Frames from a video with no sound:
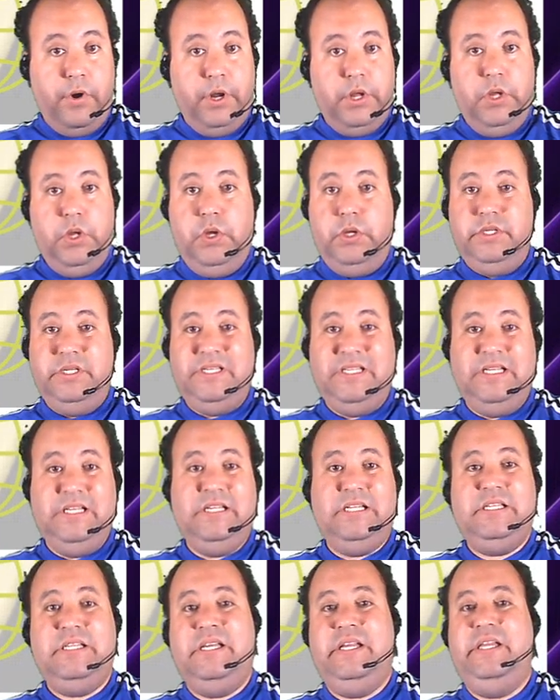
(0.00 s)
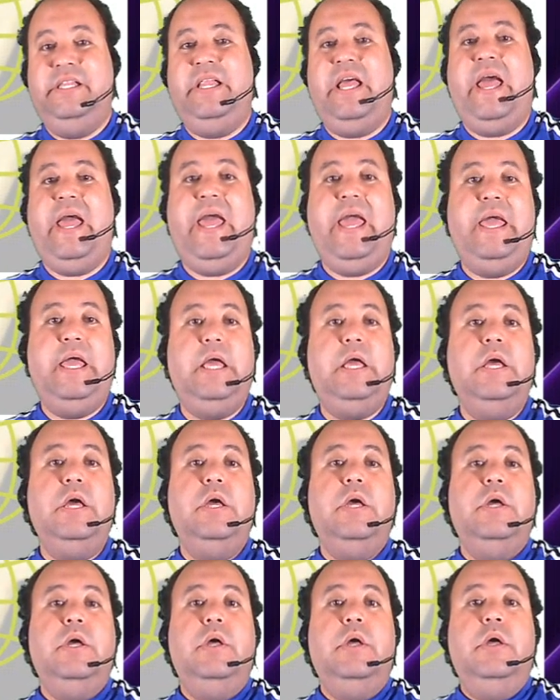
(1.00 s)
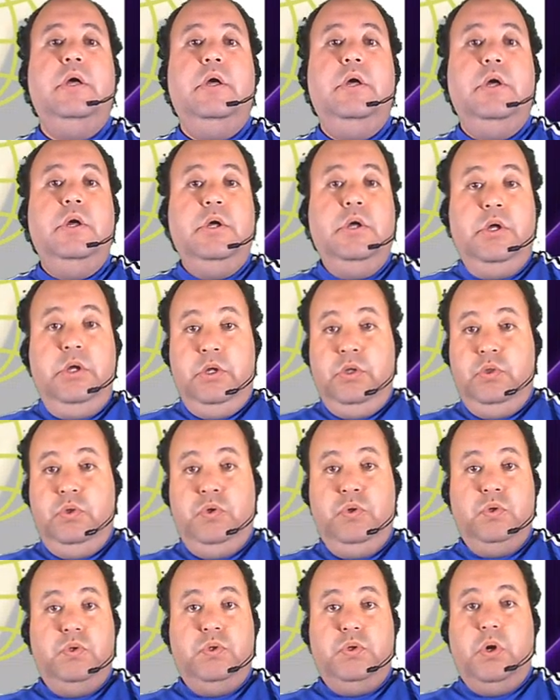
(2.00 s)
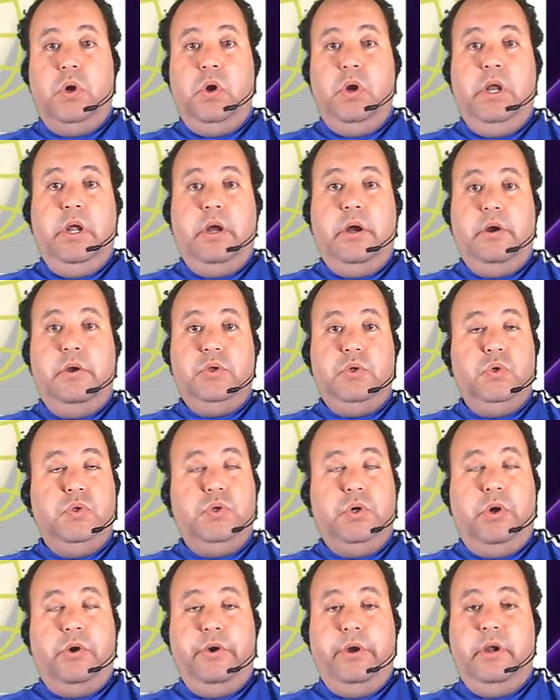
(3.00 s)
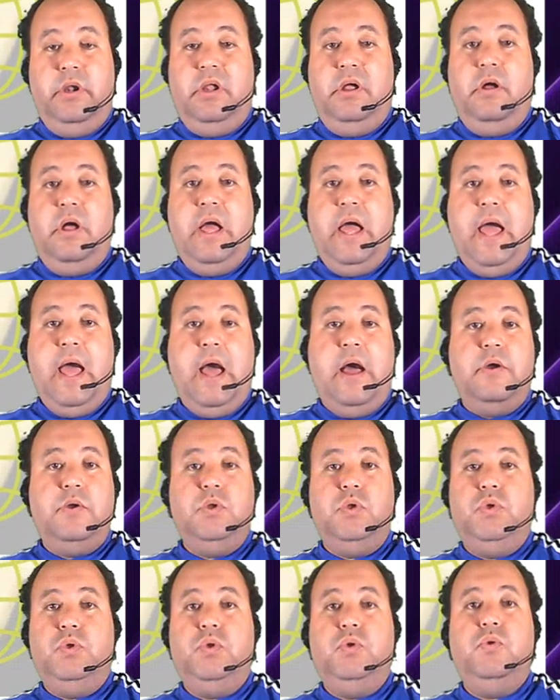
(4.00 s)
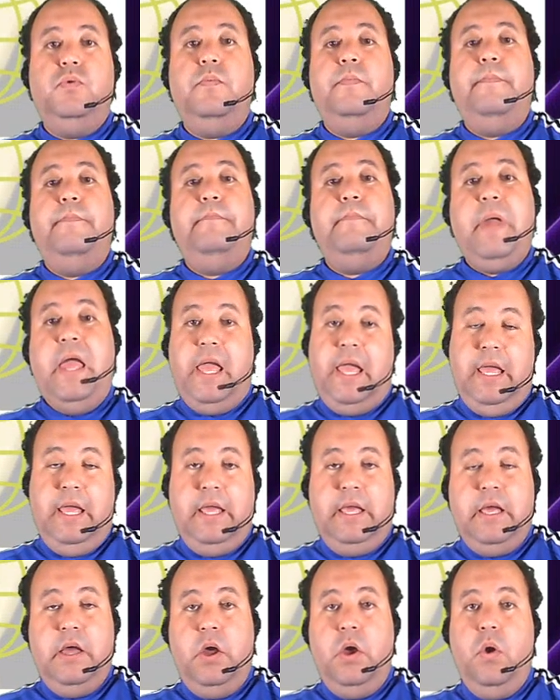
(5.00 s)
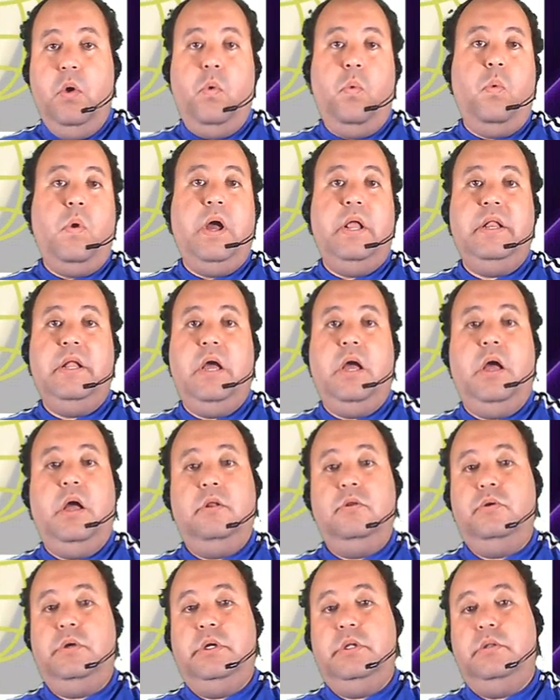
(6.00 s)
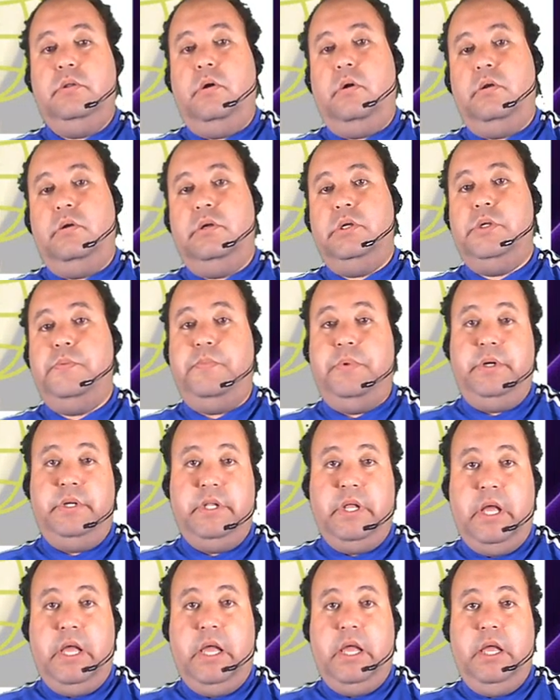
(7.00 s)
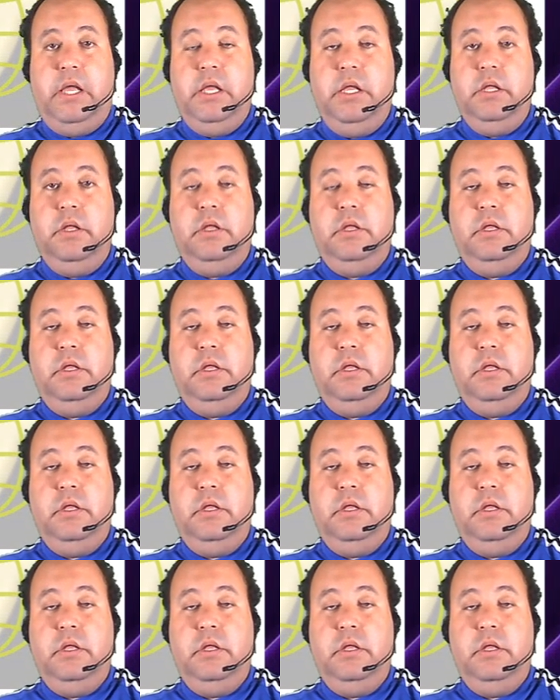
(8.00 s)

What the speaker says: consists in a tutorial on how to make $100 per day